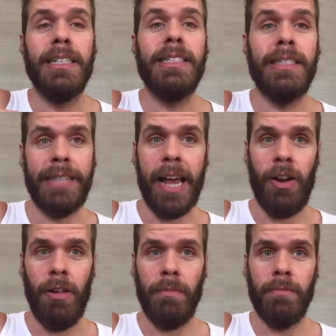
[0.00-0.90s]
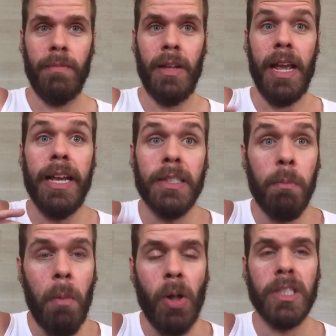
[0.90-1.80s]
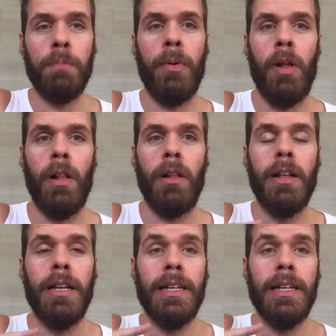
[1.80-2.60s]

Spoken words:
settle his multiple